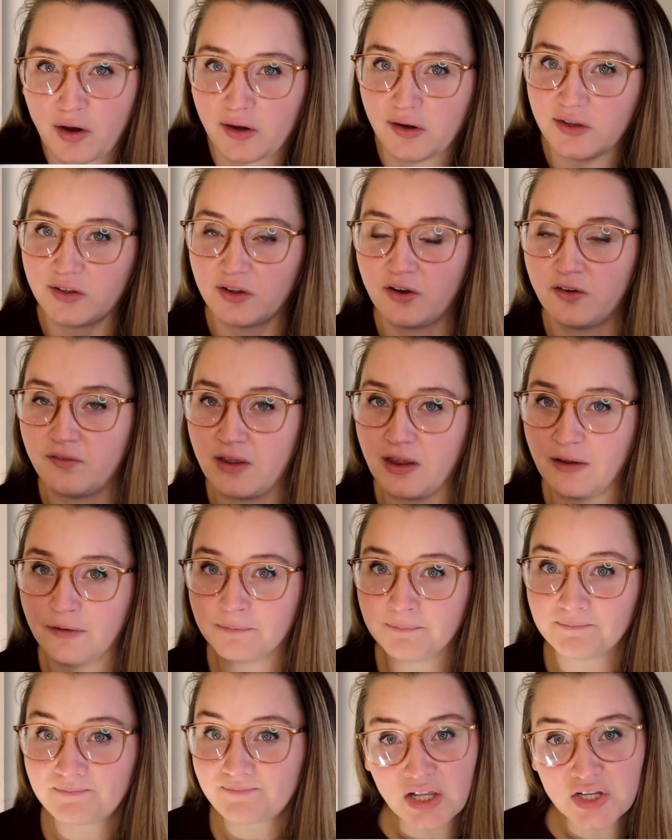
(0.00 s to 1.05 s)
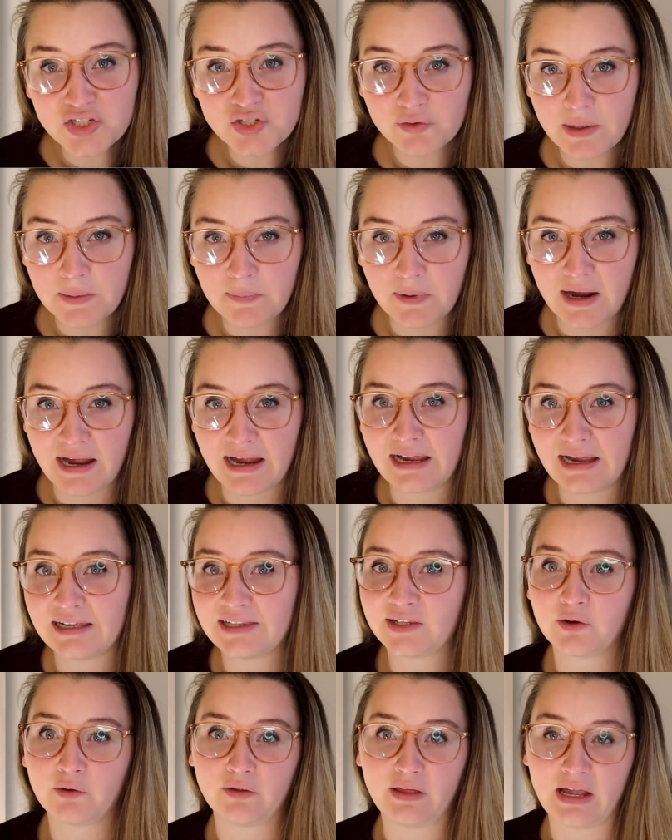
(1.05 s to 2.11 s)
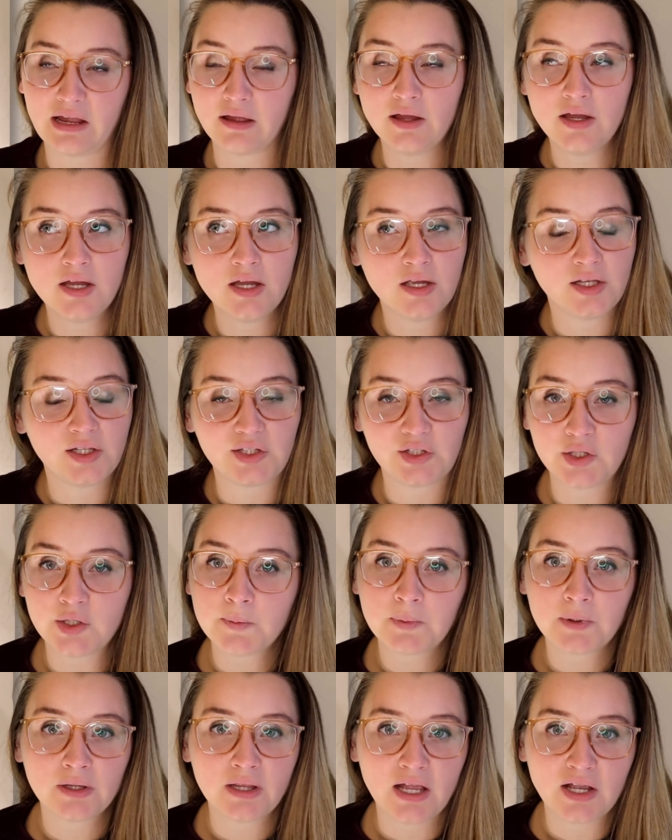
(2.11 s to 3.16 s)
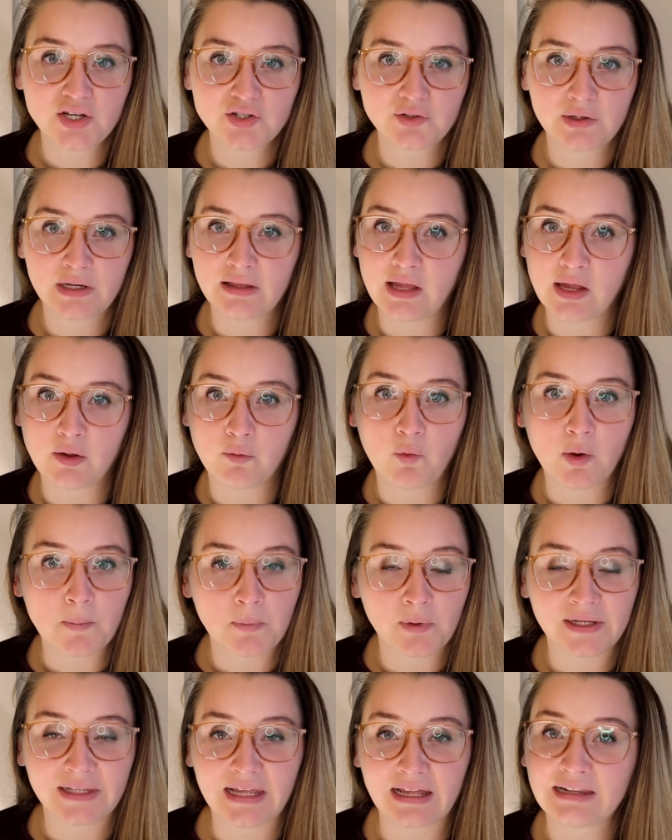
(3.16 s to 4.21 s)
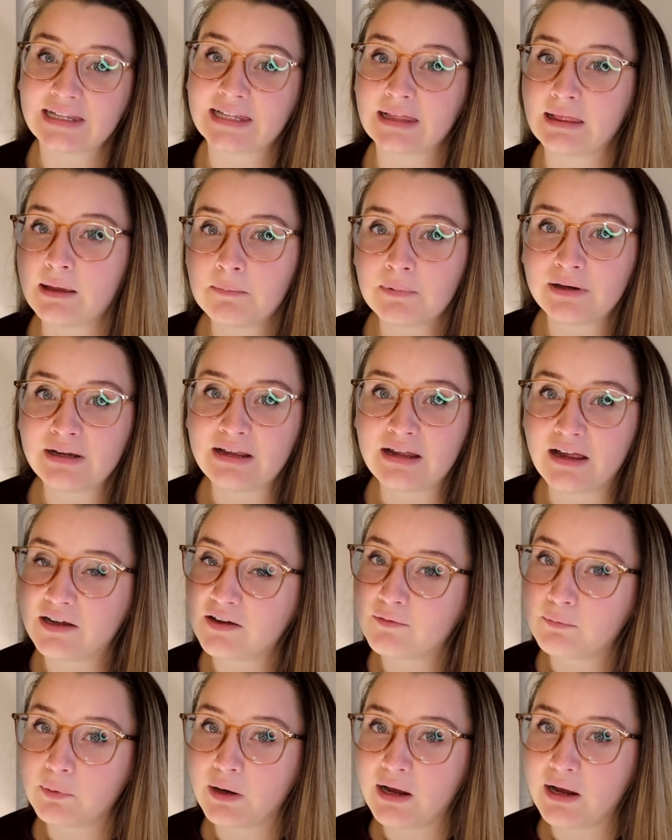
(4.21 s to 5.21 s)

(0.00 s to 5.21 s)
Are you serving luxury brides or super luxury, 1% celebrity kind of